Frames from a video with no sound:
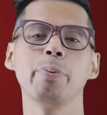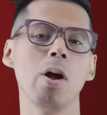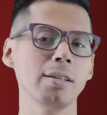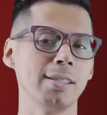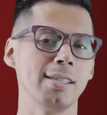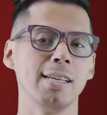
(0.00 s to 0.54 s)

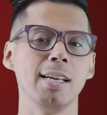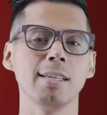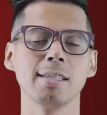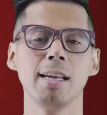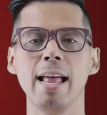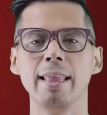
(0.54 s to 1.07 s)

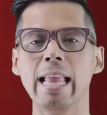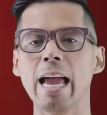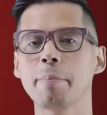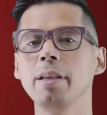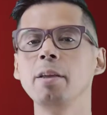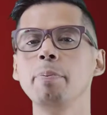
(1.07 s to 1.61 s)
processes
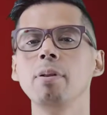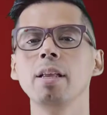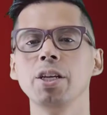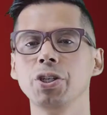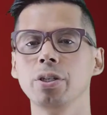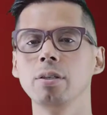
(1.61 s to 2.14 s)
like
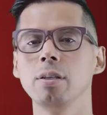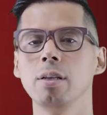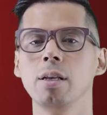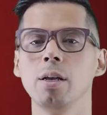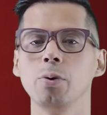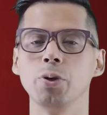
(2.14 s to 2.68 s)
manipulation,
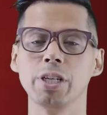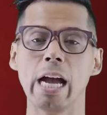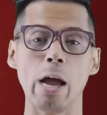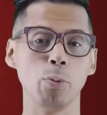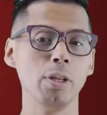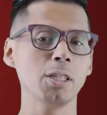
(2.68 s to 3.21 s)
which
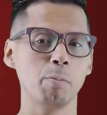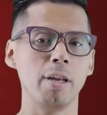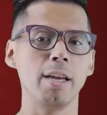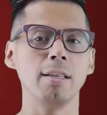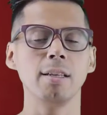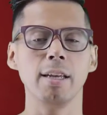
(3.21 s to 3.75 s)
I will
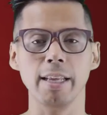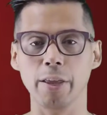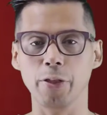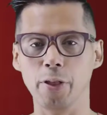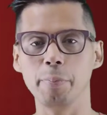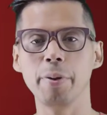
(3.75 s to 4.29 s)
explain in
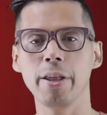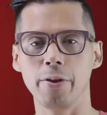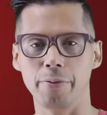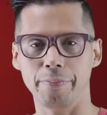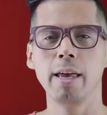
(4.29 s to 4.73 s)
another video.